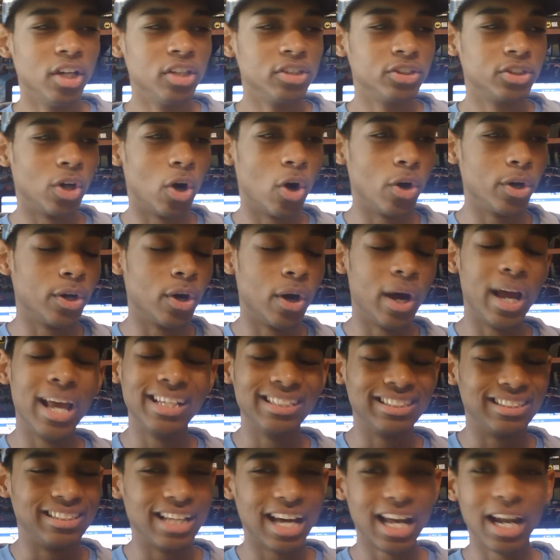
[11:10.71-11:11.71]
So,
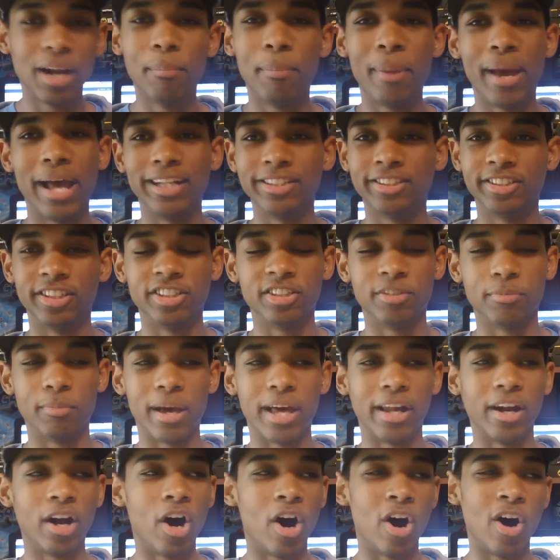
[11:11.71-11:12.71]
it's not a bad system
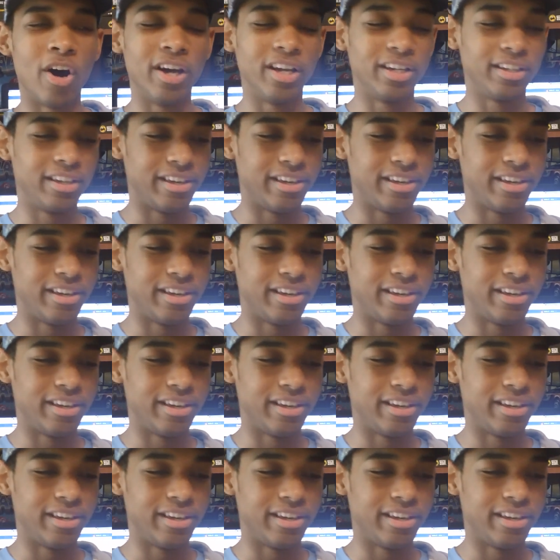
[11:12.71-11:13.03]
at all,